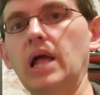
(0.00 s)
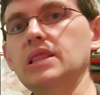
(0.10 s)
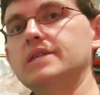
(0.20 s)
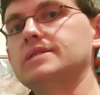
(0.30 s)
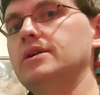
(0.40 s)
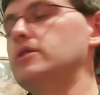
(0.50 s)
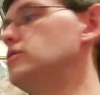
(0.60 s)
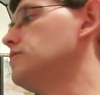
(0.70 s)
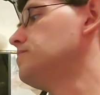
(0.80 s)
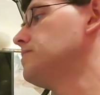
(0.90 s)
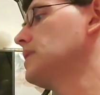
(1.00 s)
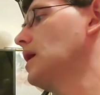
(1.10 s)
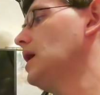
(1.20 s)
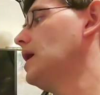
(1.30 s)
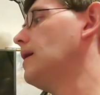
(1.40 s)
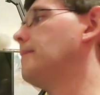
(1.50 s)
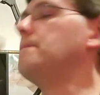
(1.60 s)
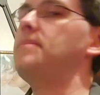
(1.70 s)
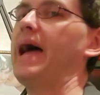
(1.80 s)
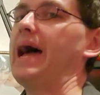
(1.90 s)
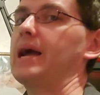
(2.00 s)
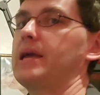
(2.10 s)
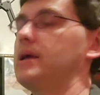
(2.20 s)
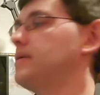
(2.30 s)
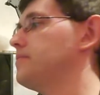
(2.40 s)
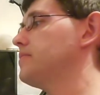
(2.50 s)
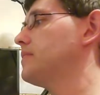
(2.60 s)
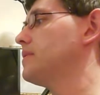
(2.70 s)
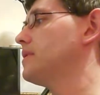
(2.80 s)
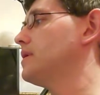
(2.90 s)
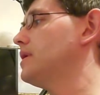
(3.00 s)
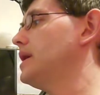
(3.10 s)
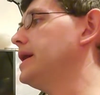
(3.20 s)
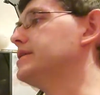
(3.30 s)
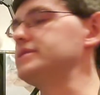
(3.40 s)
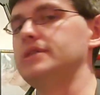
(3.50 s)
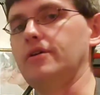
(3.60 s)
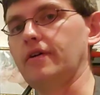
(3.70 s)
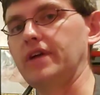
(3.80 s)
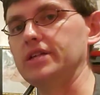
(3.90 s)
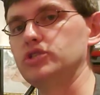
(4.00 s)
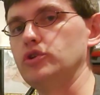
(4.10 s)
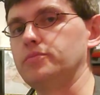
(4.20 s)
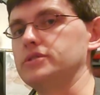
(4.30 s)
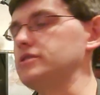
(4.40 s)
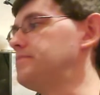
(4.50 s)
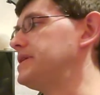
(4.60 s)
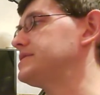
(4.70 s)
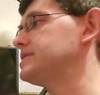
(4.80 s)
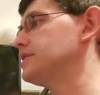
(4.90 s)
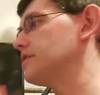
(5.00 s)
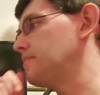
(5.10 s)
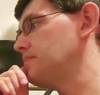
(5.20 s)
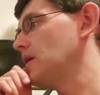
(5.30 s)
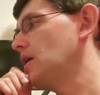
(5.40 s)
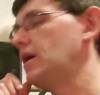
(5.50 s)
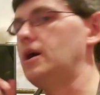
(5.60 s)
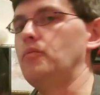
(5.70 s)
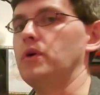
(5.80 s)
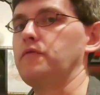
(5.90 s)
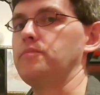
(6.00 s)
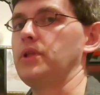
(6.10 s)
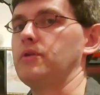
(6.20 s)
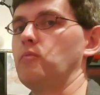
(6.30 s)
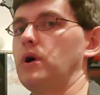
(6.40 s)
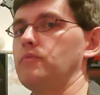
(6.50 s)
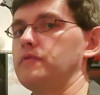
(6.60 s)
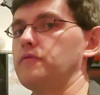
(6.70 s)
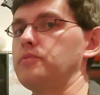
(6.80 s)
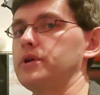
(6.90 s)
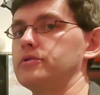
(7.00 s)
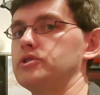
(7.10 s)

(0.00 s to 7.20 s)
let's go back. And you'll see here I've got 2 personal bests here. One for player 1, one for player